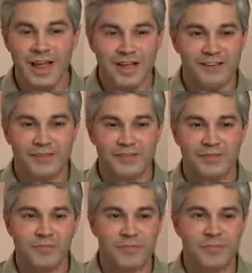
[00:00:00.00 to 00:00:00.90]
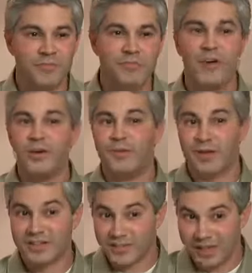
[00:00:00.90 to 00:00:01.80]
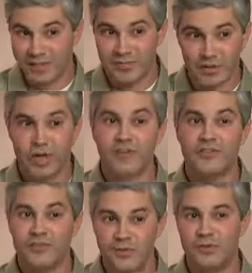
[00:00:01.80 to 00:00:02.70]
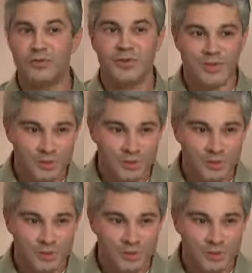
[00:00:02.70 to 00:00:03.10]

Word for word: it's just very, very exciting for us to